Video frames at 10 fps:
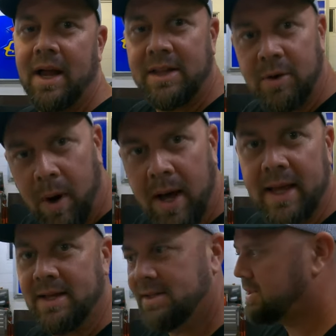I need the
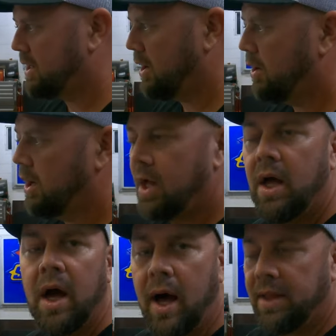white. So
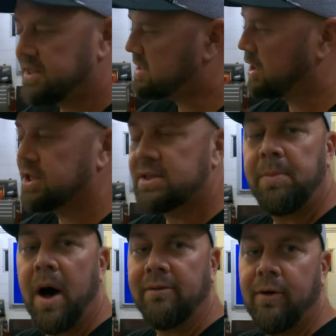this is a good
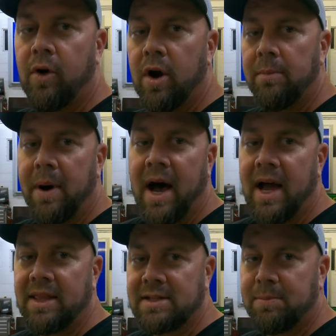spot for it,
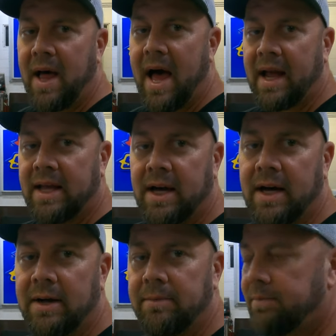behind this black
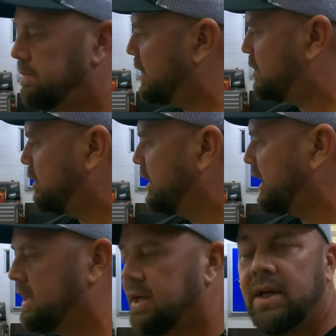
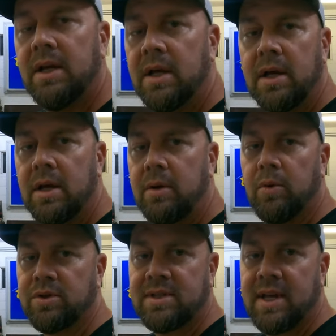acrylic. You
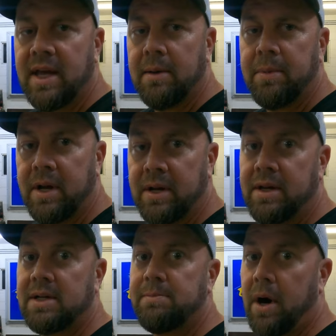won't see it, but it
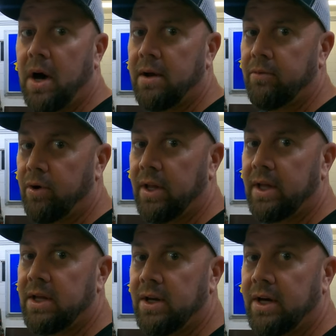does bond
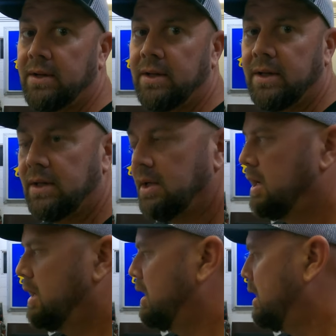really good.
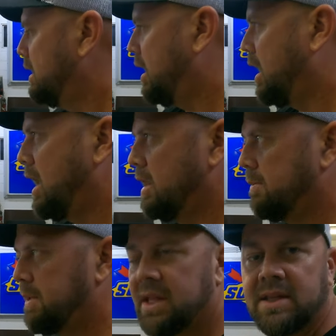All right, let
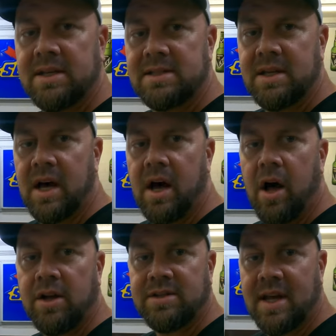me get this
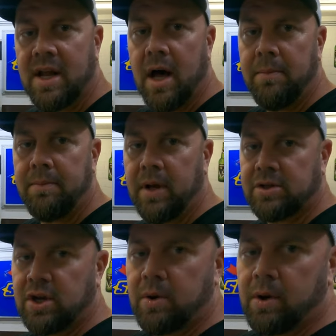all set up, and I'll show you what